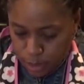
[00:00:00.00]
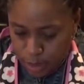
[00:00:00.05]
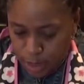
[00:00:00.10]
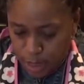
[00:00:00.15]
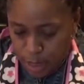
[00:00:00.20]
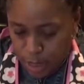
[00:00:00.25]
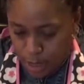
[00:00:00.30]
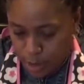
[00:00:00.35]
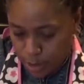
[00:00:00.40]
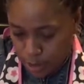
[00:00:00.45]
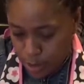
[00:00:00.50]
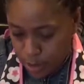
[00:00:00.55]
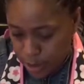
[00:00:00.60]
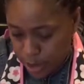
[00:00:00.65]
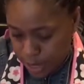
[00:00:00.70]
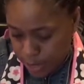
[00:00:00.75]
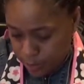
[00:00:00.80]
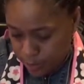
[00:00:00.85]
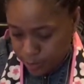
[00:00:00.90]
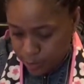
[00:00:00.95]
Okay,
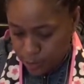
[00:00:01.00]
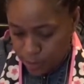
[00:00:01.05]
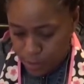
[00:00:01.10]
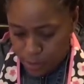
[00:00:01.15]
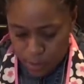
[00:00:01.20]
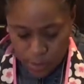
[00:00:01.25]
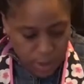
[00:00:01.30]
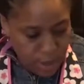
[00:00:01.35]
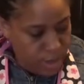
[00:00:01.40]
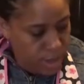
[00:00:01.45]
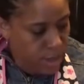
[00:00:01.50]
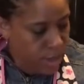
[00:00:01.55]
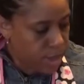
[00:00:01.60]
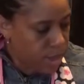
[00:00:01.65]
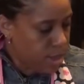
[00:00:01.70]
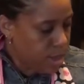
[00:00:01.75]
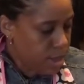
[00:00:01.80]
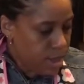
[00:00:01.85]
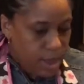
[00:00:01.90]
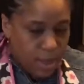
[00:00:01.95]
alright, so
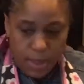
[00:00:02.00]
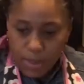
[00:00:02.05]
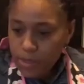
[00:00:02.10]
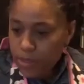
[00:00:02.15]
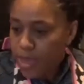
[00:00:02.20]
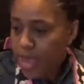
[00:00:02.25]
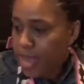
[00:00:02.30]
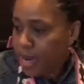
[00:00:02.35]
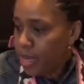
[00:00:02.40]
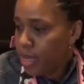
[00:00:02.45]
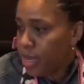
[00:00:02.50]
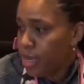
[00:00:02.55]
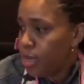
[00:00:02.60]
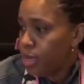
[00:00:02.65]
that